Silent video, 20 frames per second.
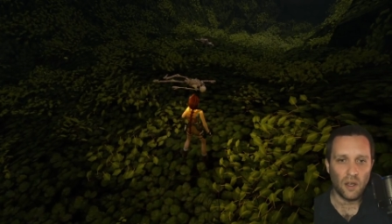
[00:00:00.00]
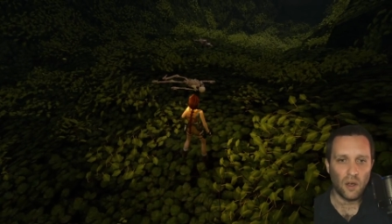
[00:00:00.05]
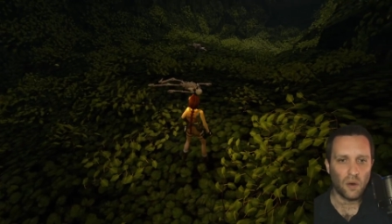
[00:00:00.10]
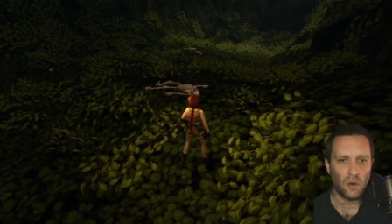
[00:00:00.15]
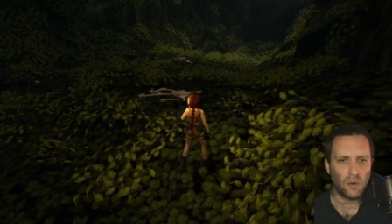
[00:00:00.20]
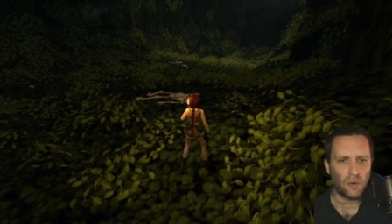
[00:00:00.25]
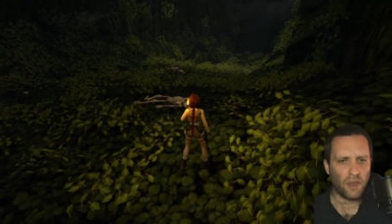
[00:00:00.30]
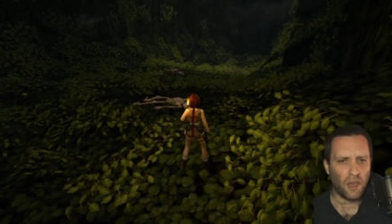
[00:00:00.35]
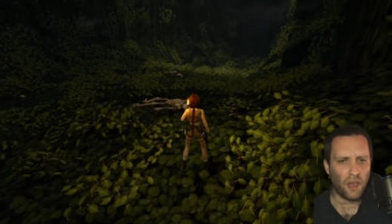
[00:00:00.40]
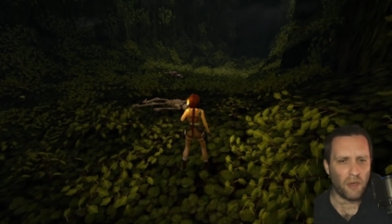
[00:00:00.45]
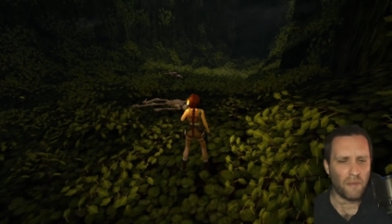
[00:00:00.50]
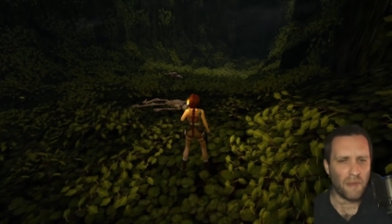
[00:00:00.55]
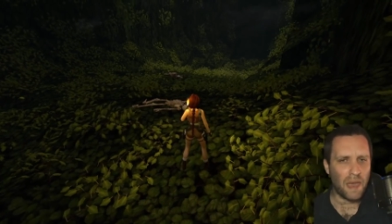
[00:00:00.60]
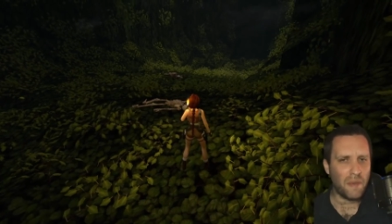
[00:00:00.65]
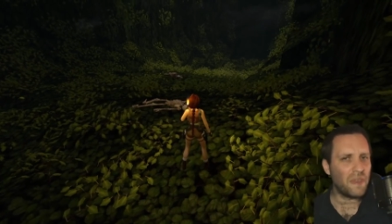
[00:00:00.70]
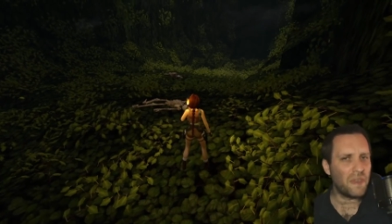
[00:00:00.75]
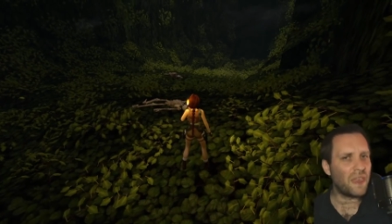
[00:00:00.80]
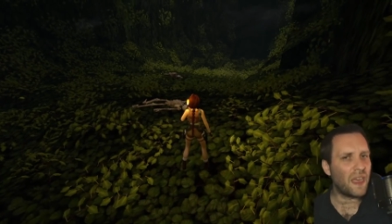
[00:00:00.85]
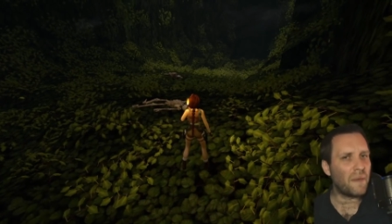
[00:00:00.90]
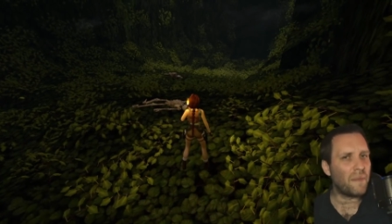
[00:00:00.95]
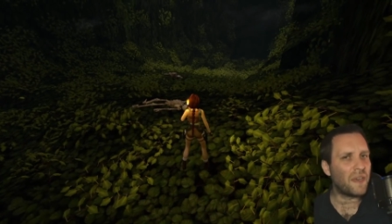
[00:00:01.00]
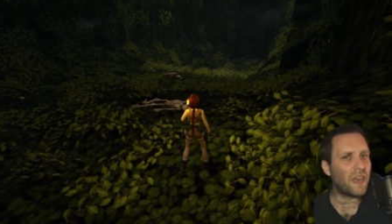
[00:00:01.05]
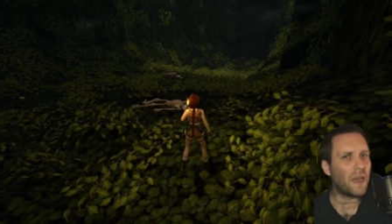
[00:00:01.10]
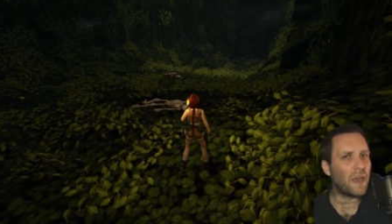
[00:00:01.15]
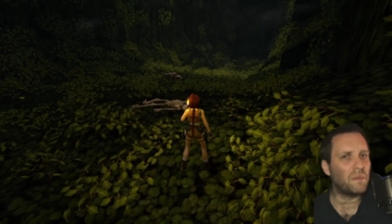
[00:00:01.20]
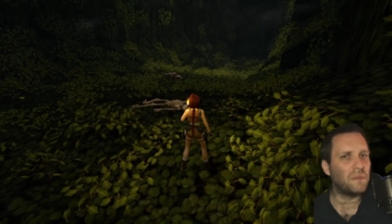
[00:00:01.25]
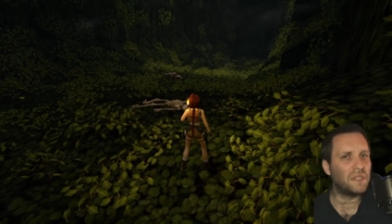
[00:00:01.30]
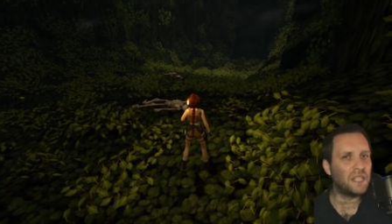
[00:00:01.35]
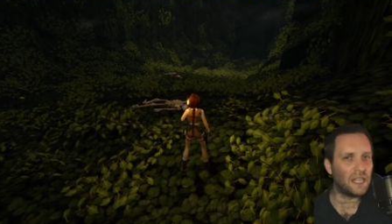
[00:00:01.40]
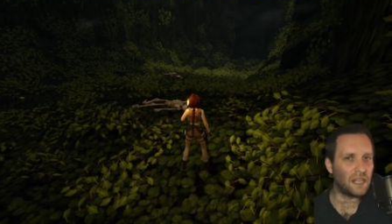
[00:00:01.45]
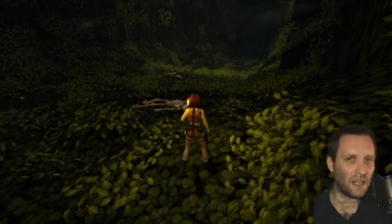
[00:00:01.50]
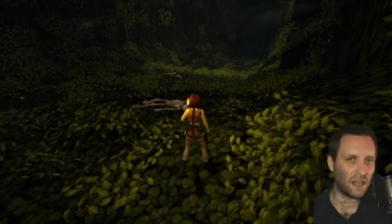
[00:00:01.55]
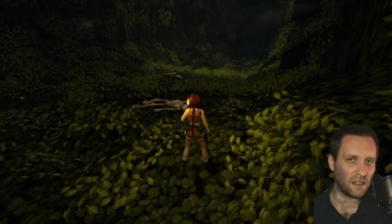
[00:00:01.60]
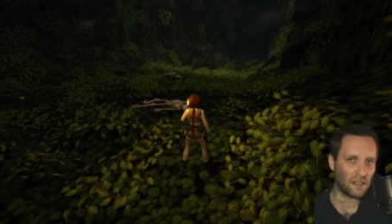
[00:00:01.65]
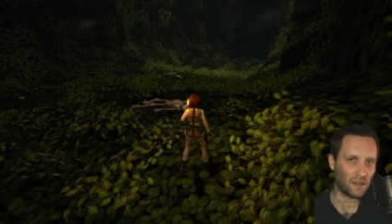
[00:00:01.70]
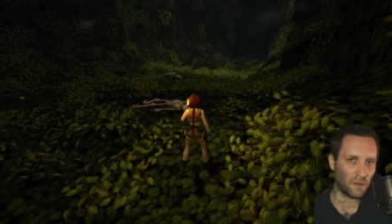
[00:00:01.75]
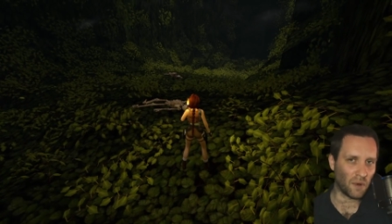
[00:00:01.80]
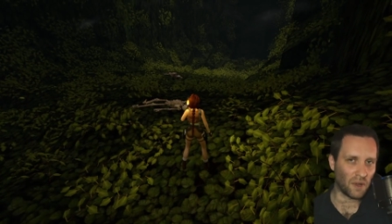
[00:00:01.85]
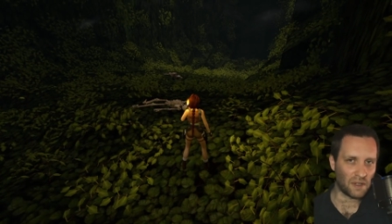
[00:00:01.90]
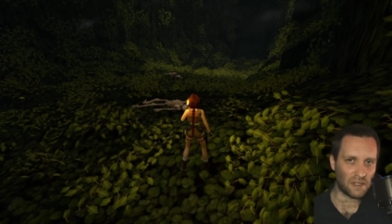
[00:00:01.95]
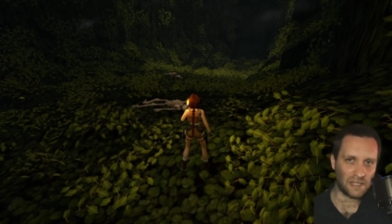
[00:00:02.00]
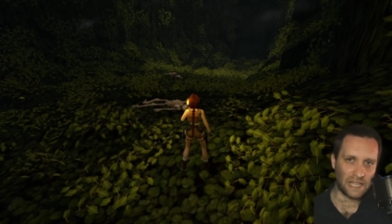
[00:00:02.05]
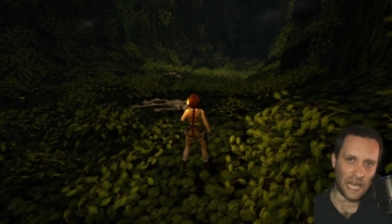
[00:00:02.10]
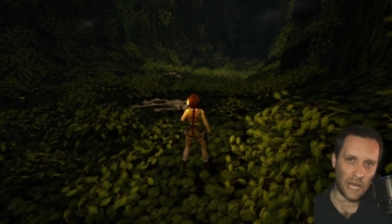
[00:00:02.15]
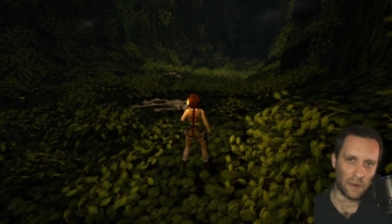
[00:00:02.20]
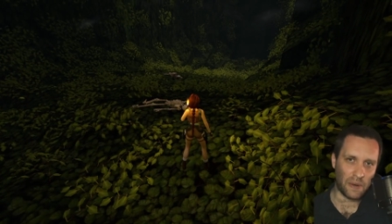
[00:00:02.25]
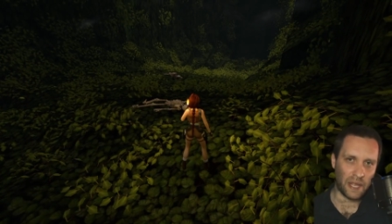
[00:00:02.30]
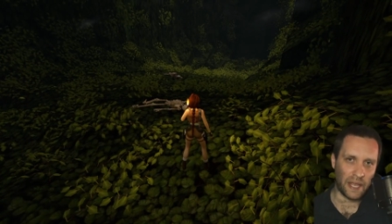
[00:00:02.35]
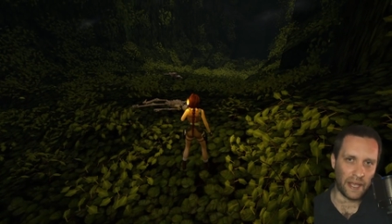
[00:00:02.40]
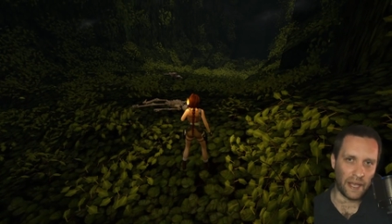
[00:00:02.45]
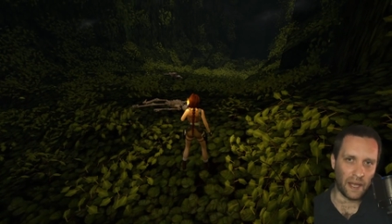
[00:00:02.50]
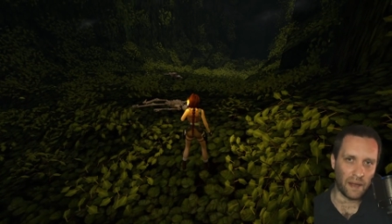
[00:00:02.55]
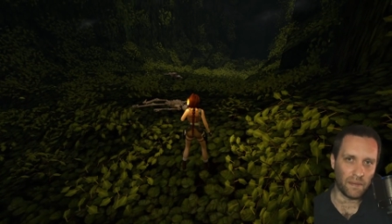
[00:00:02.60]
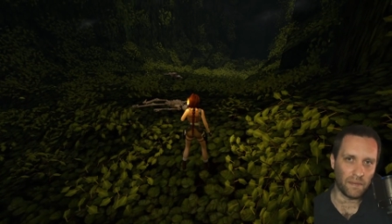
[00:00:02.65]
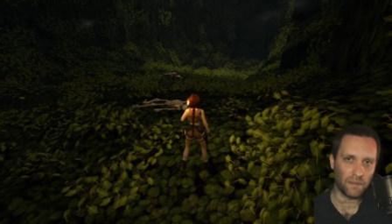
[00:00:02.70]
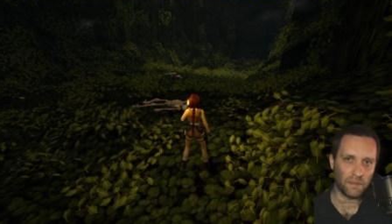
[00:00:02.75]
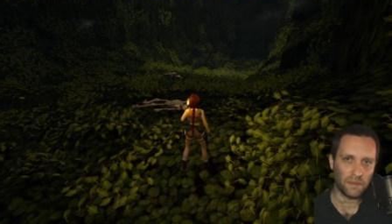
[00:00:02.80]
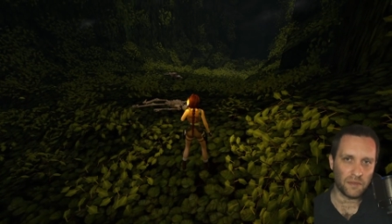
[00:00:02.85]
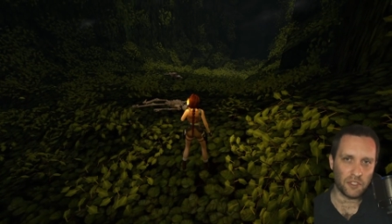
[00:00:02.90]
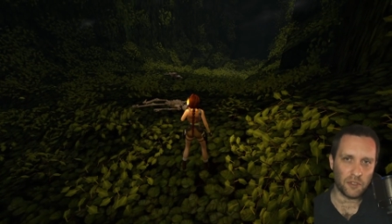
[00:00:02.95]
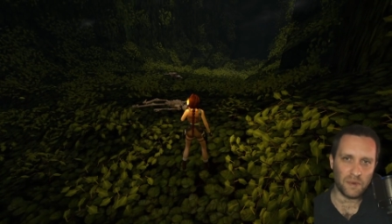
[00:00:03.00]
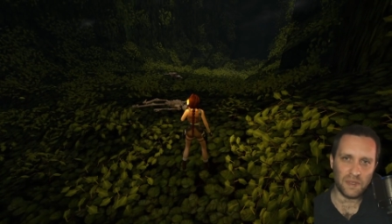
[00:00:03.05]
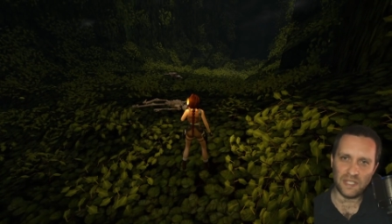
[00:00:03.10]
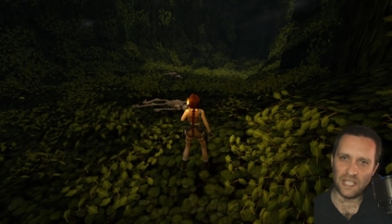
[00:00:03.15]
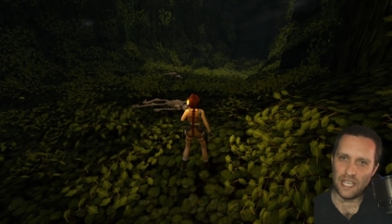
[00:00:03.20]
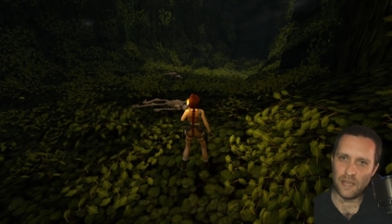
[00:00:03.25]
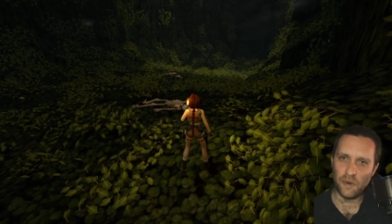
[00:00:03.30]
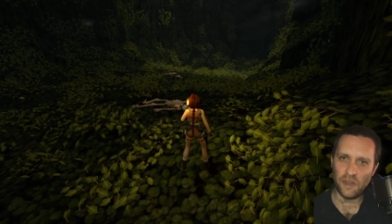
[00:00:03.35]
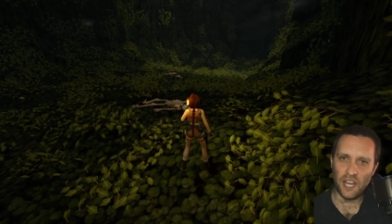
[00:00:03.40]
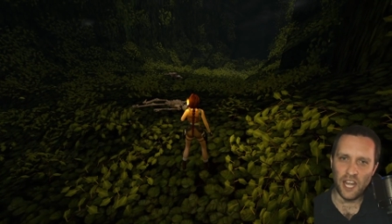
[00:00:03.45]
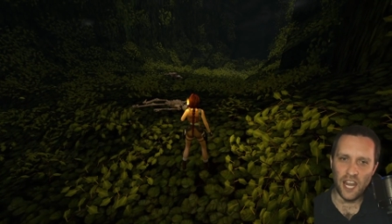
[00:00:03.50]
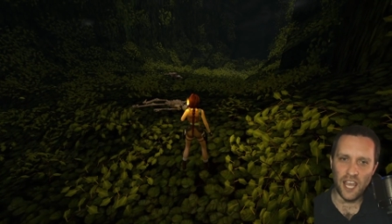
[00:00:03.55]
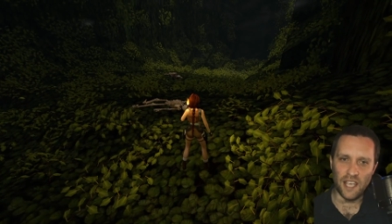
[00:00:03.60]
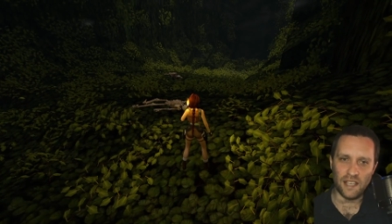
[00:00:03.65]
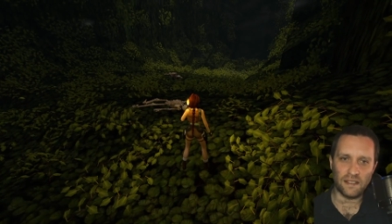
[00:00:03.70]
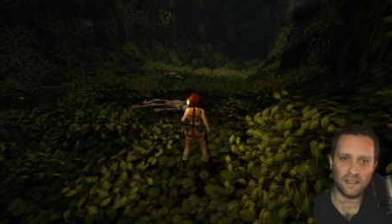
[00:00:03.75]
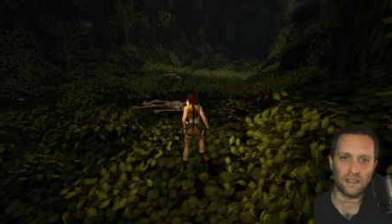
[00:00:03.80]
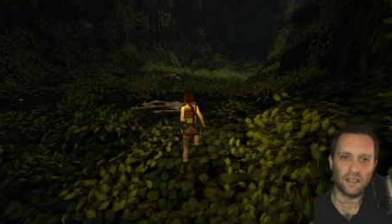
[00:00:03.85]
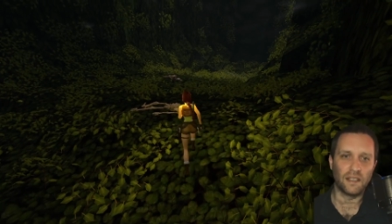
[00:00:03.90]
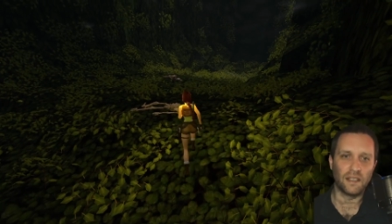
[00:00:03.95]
Although, maybe they became dinner to what's down here. Should we see what it is?